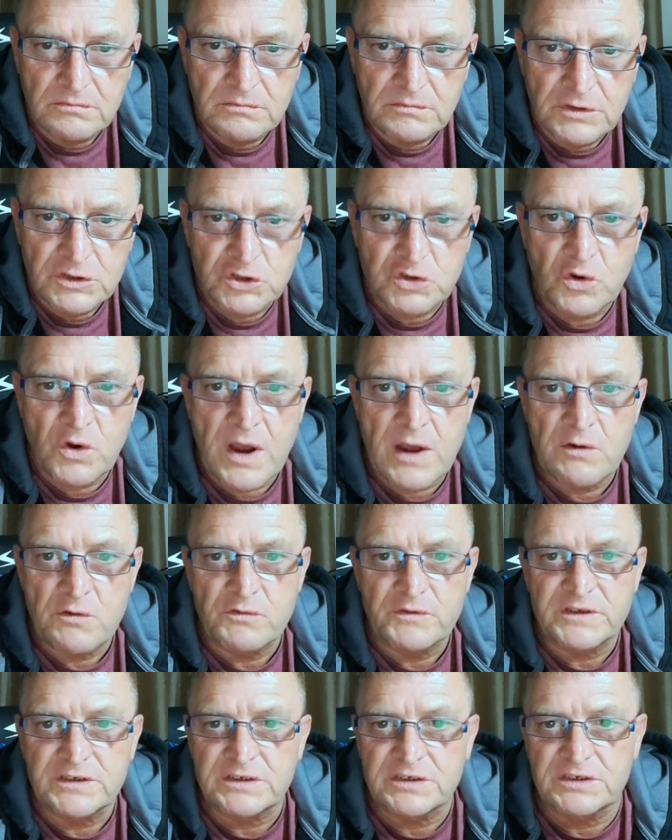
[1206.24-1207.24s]
So how
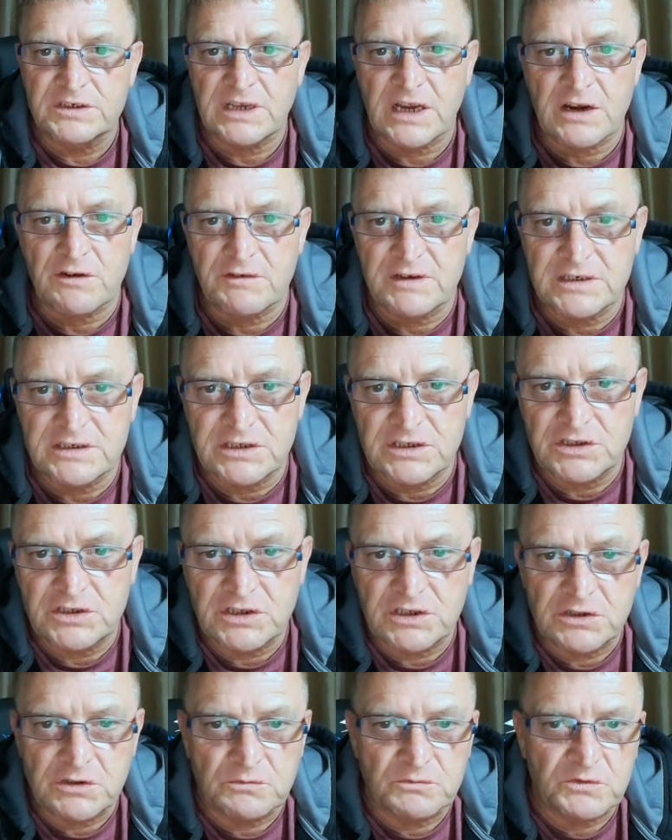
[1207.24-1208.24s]
this Zechariah
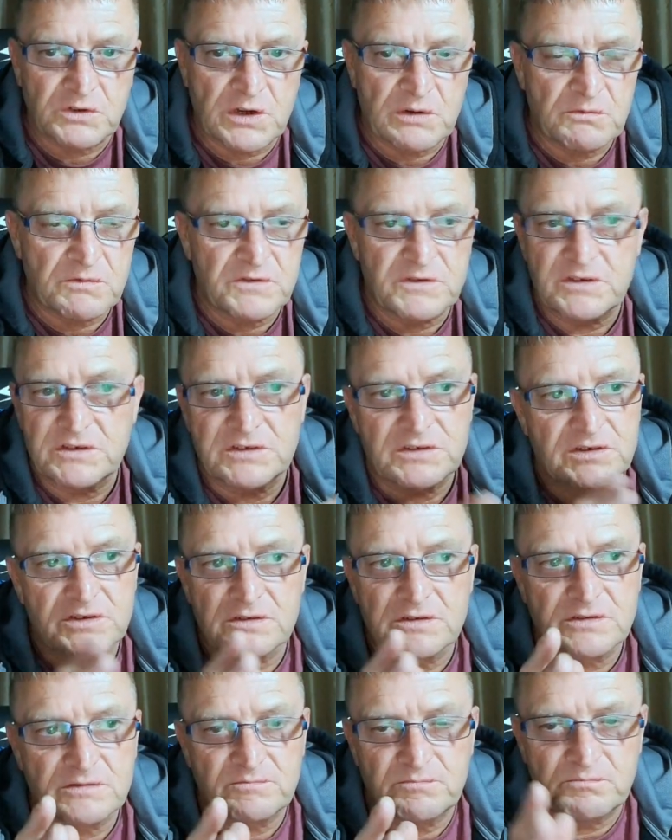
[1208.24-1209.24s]
Sitchin comes out with
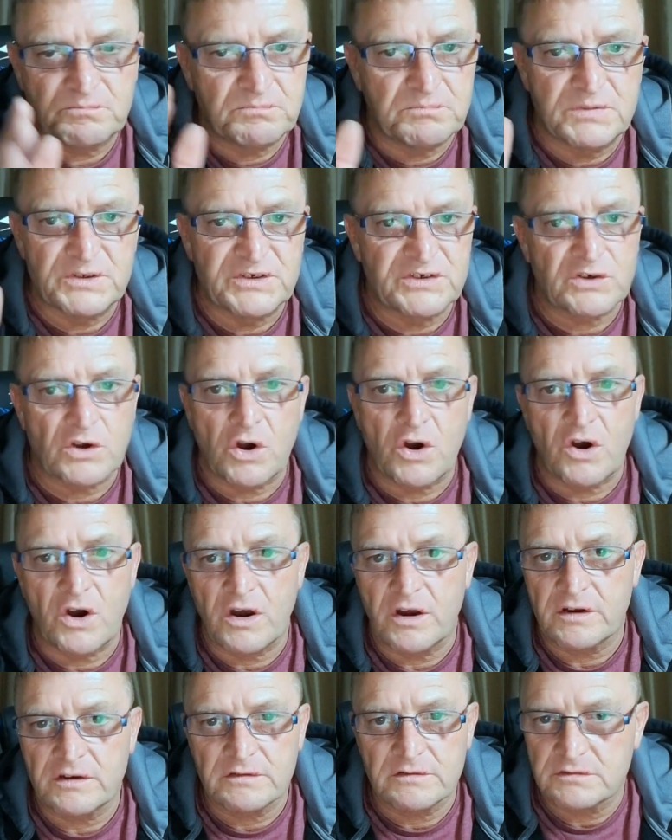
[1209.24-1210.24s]
this
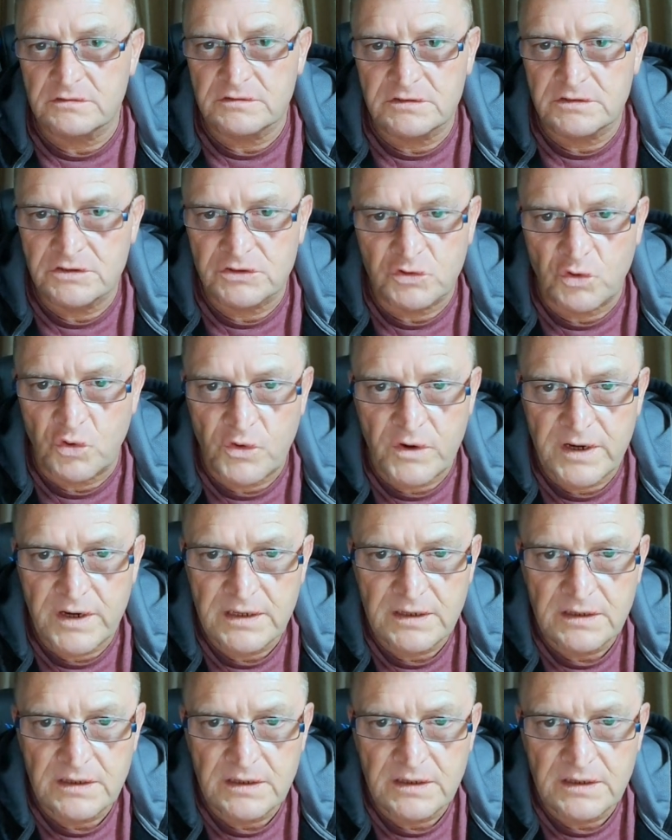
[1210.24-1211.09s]
bizarre story